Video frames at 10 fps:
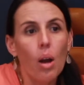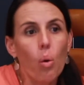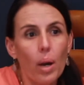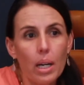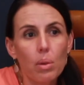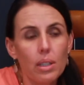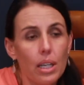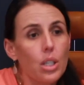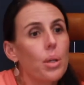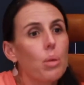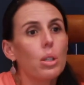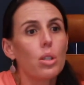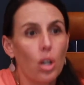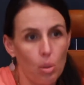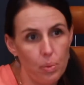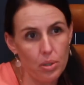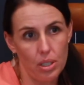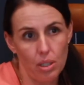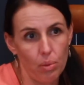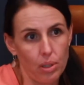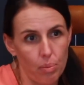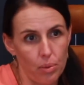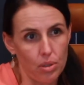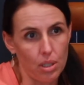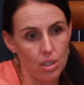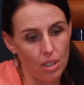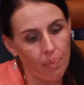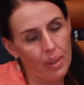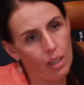what he will then do, he will not proceed with the procedure.